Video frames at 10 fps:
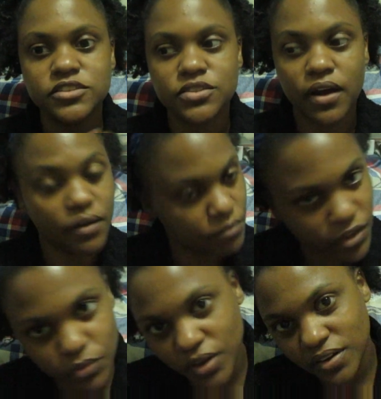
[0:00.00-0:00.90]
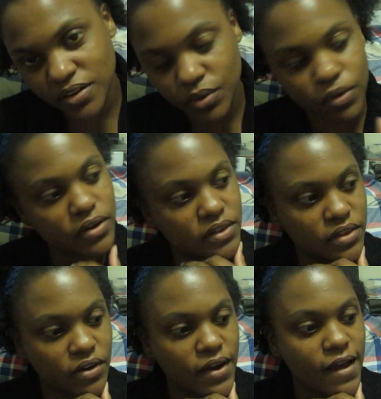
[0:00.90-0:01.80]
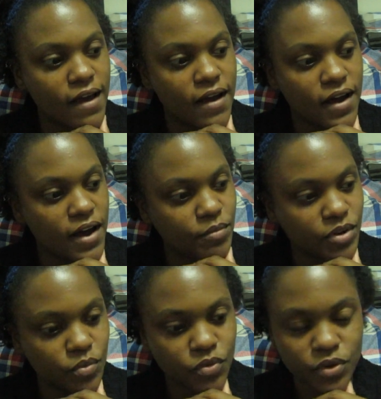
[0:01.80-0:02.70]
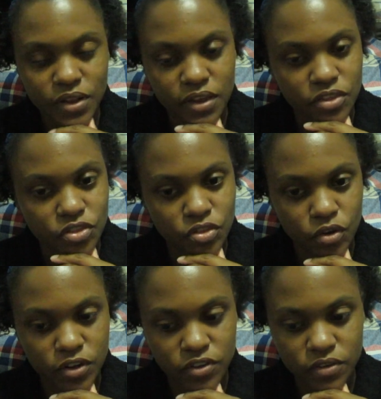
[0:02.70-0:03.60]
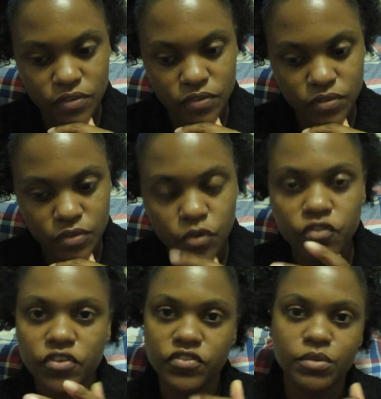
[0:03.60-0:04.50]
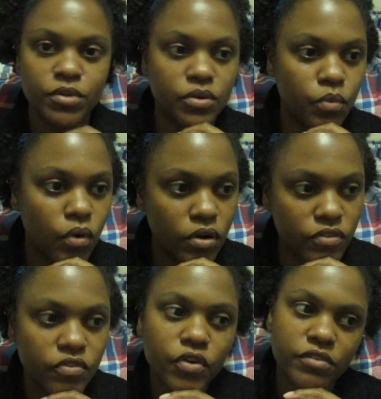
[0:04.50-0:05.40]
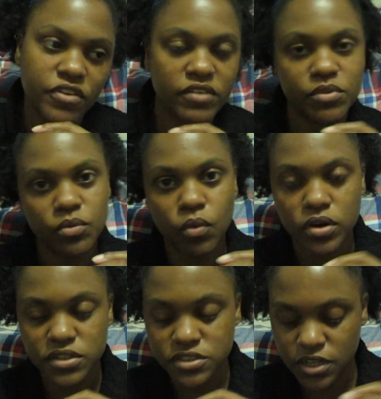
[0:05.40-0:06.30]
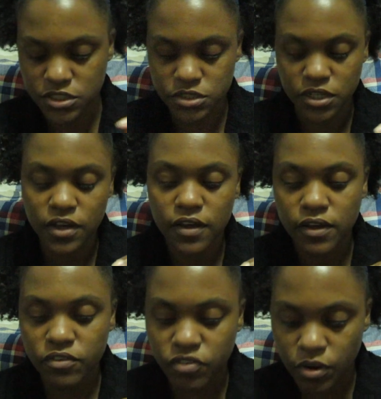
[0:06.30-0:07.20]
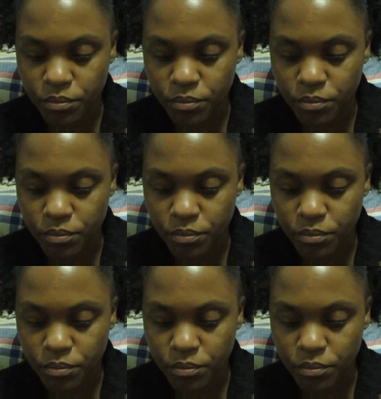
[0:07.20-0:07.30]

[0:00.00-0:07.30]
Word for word: And so I, that's what I did. I walked it there. Um, and it was only like a 30, no, 50 minute walk, 45 minute walk actually,